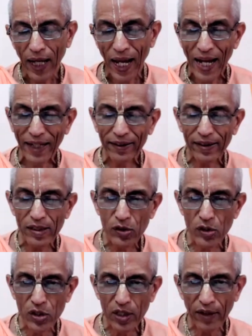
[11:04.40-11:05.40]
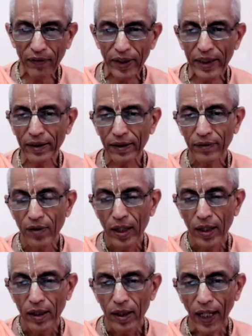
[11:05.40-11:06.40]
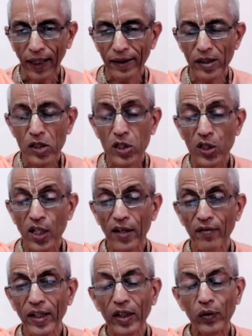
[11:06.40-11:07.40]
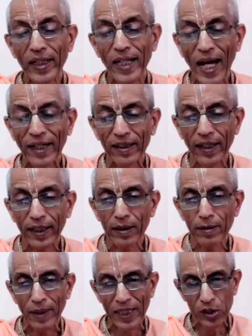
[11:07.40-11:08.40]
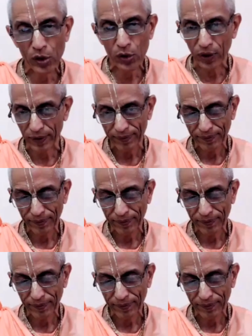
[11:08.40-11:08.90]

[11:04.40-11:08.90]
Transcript: act as a servant, and the servant will act like the master.